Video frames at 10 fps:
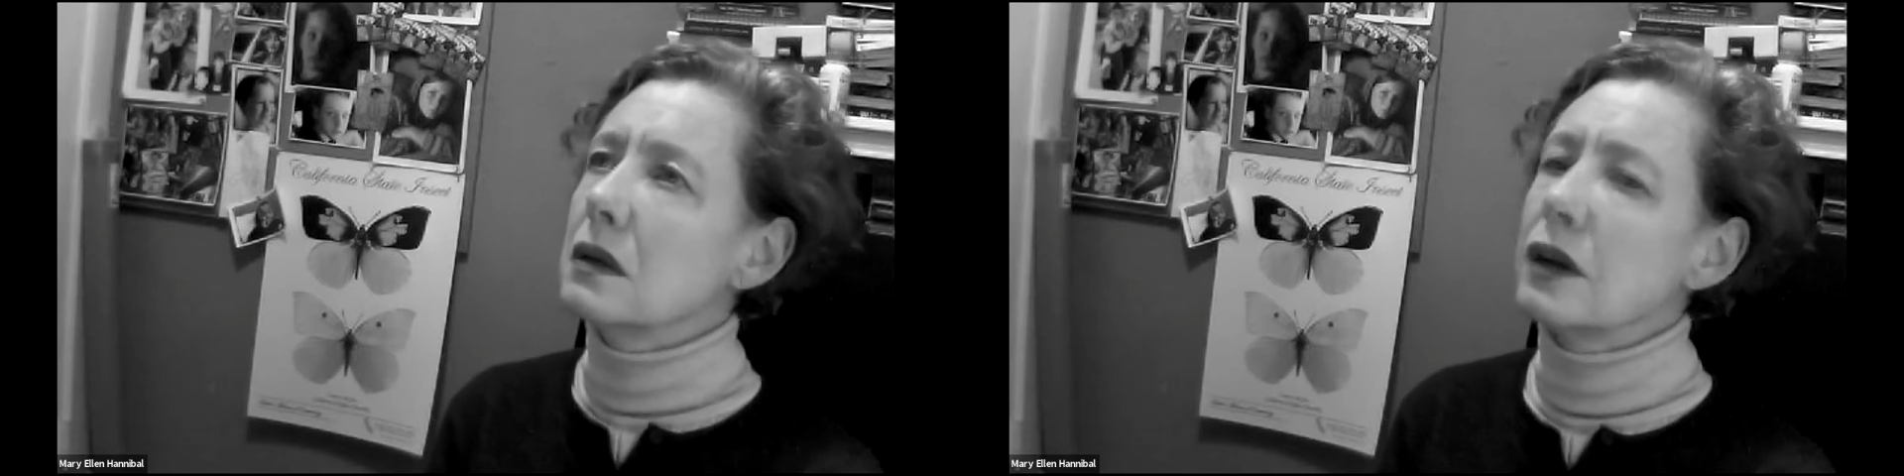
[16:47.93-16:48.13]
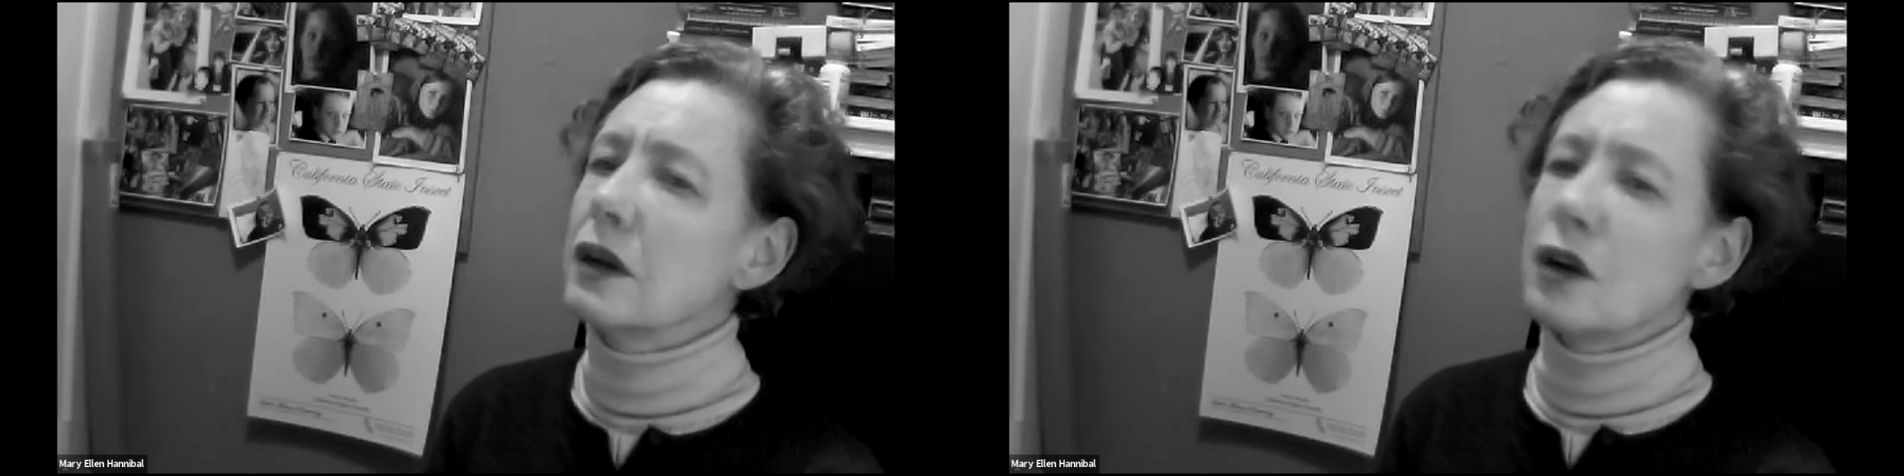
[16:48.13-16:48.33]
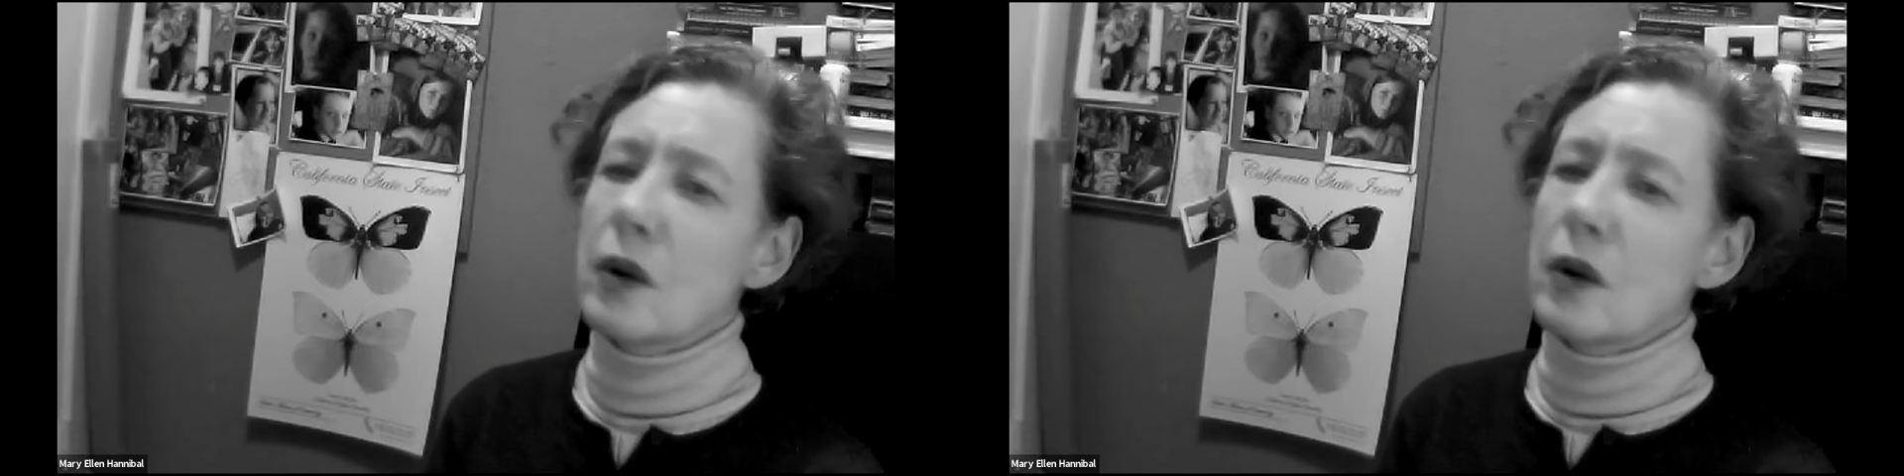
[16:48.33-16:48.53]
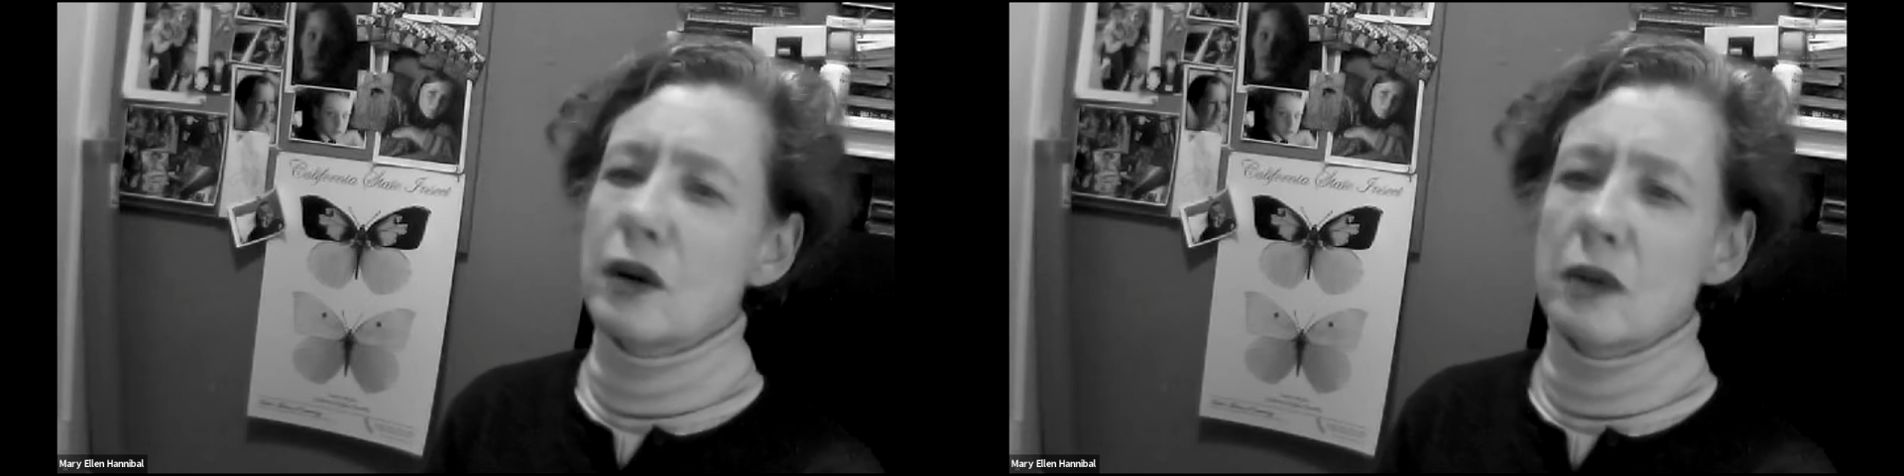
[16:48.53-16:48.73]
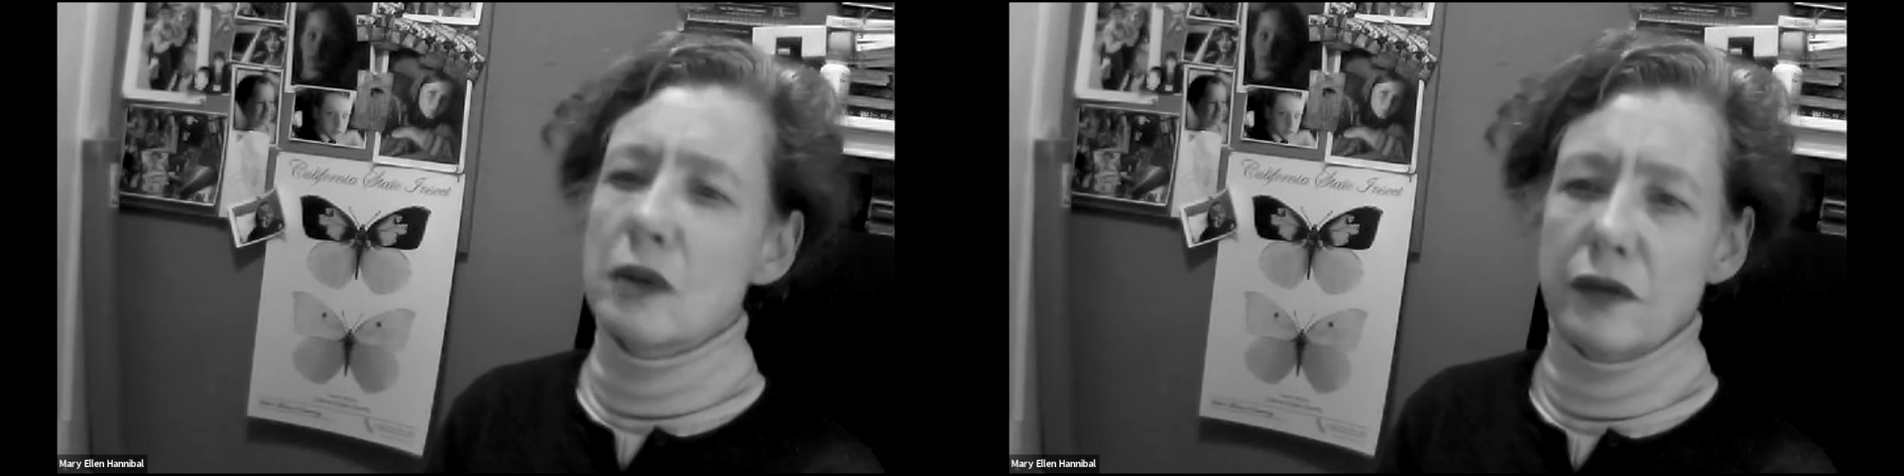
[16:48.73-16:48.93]
I don't know, I
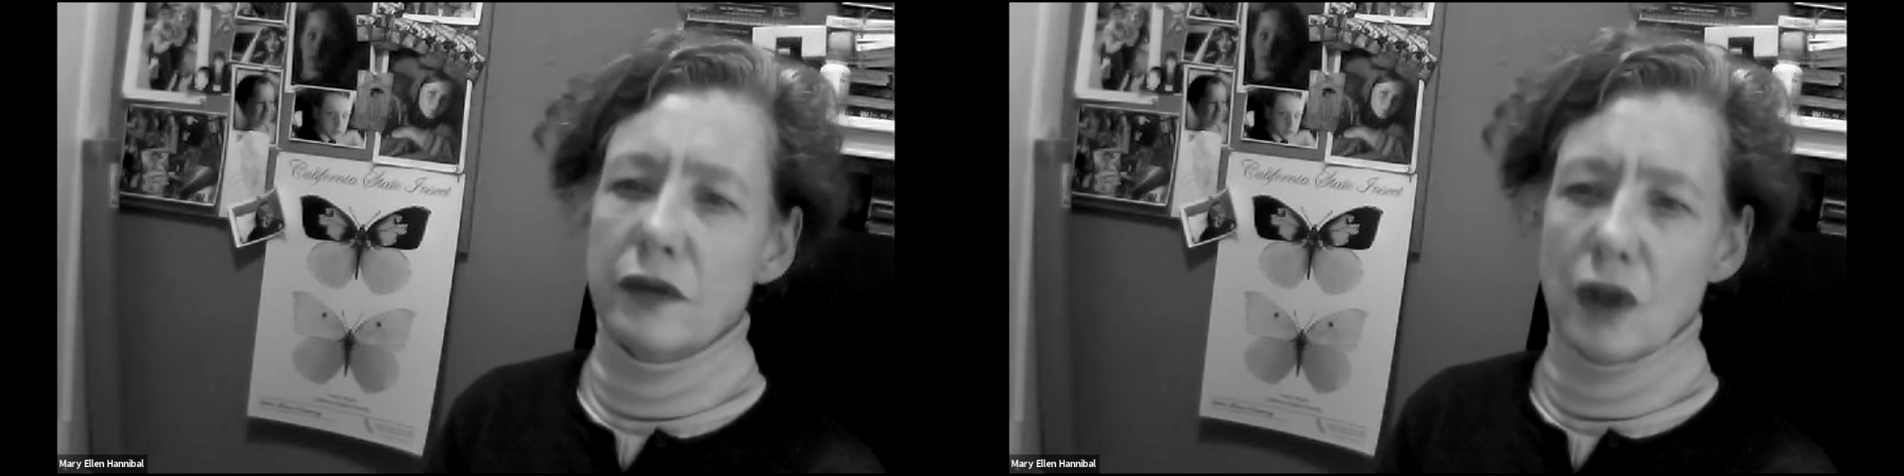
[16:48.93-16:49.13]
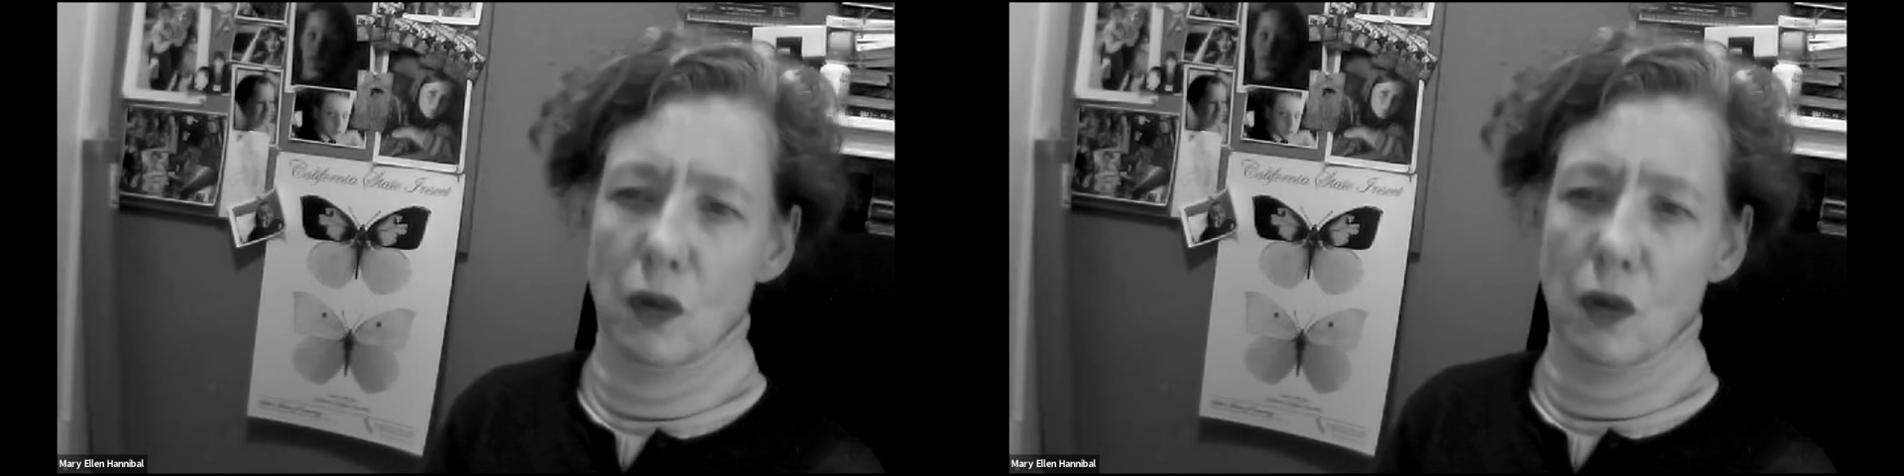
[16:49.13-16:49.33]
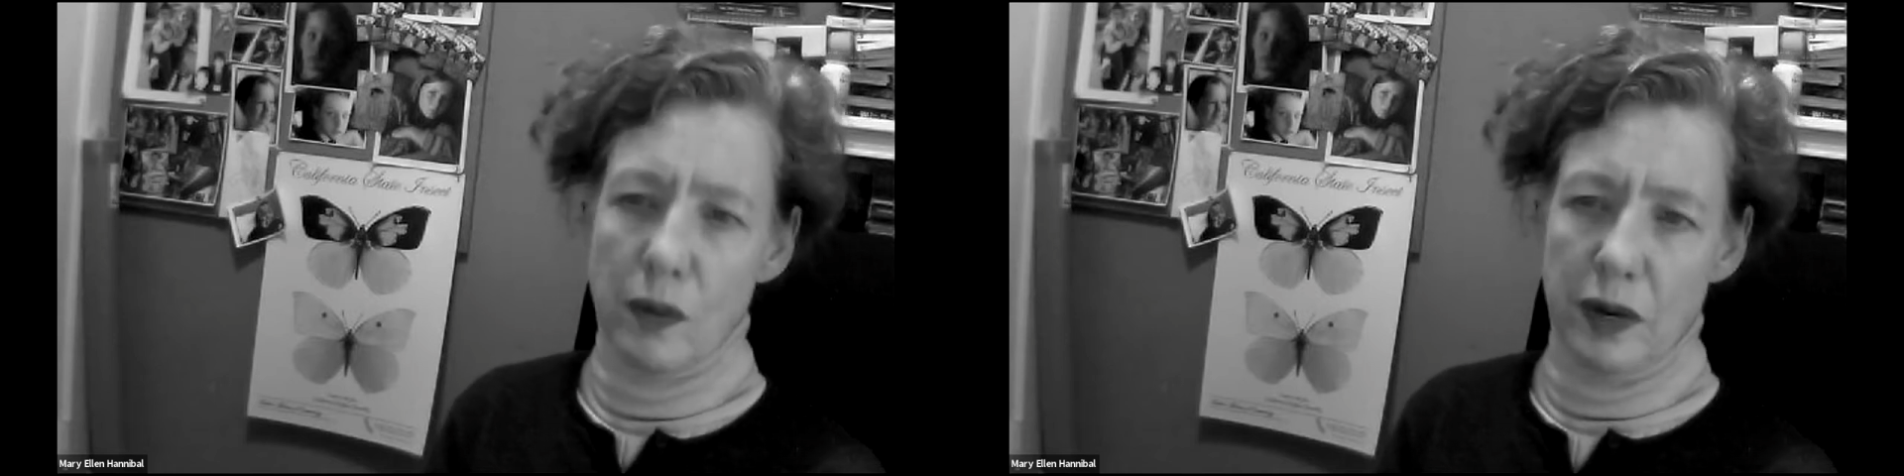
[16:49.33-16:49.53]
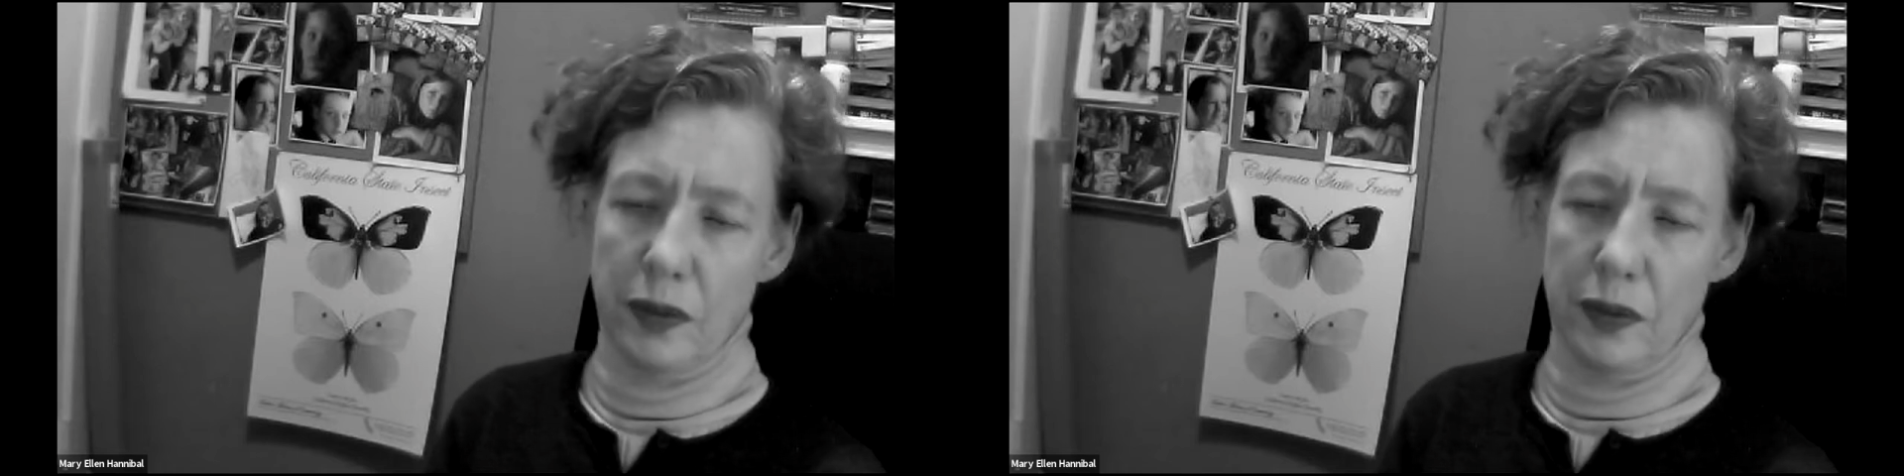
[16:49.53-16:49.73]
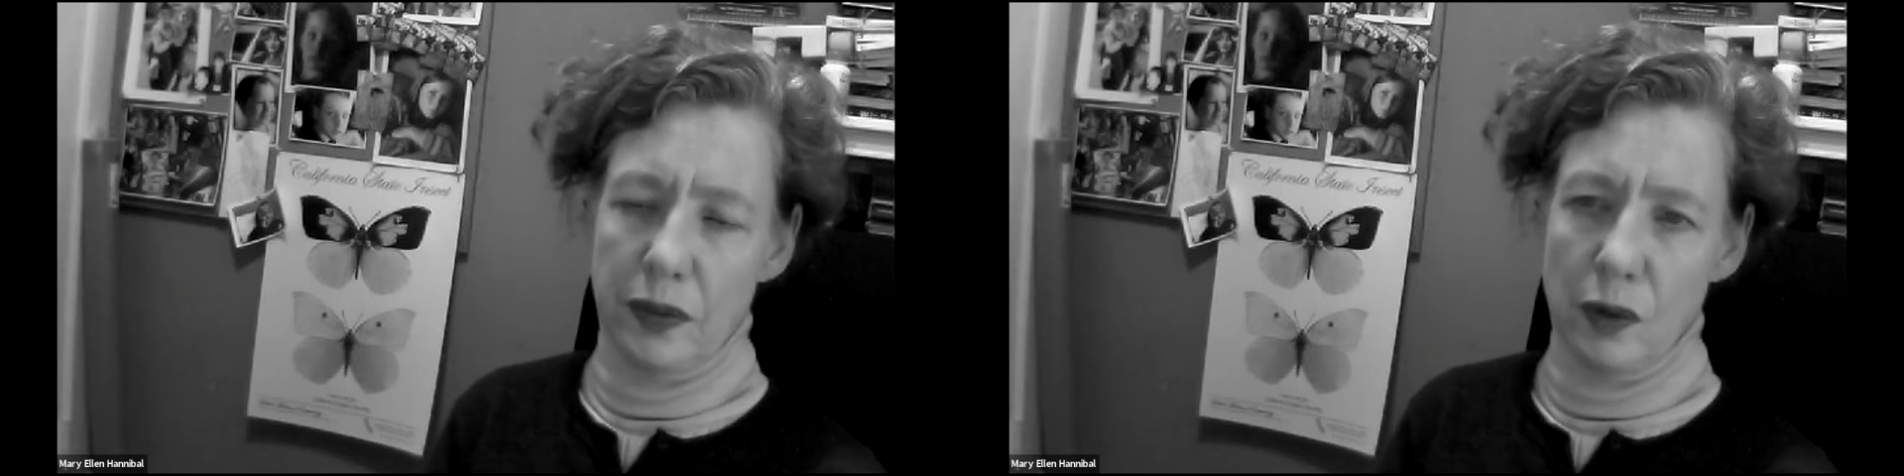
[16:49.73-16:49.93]
know a lot of young women at
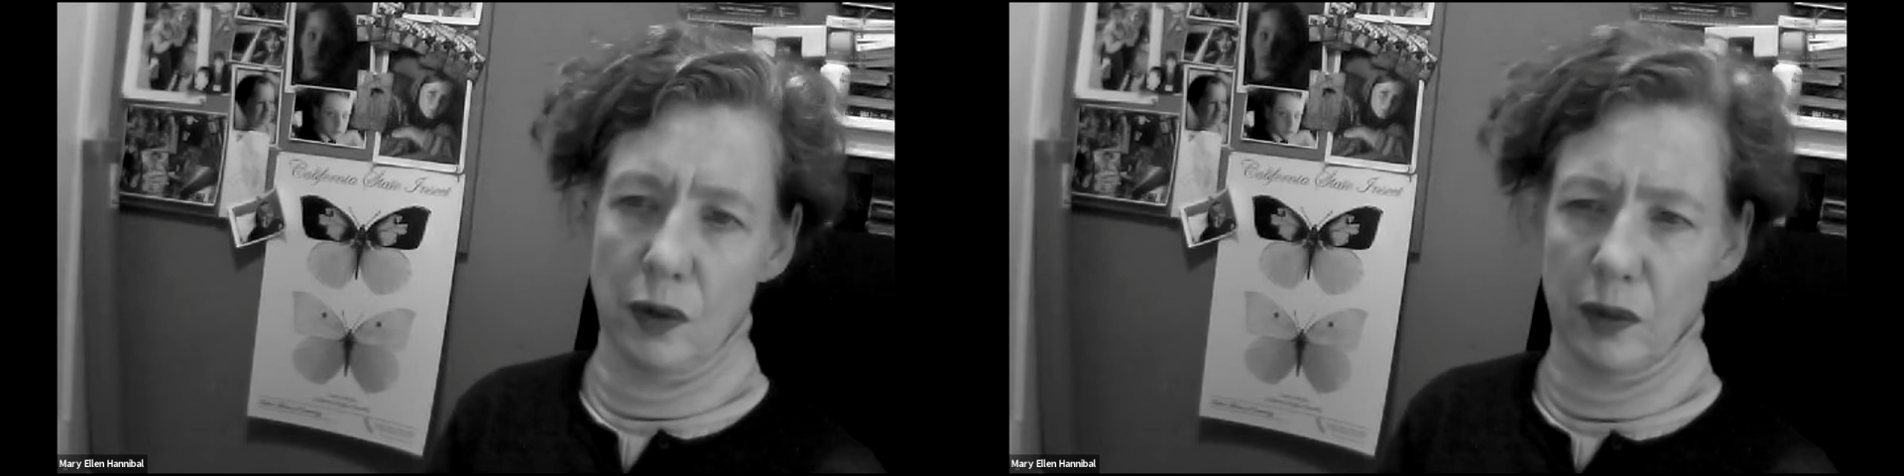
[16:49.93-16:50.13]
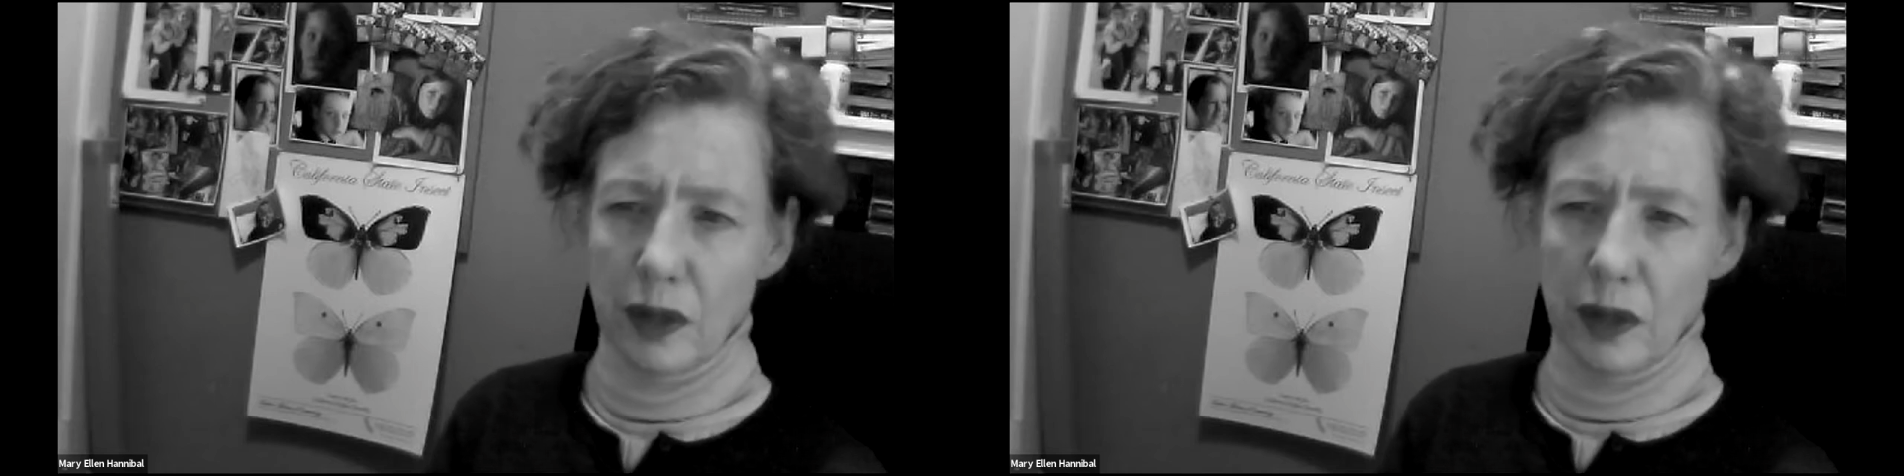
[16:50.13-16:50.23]
the moment,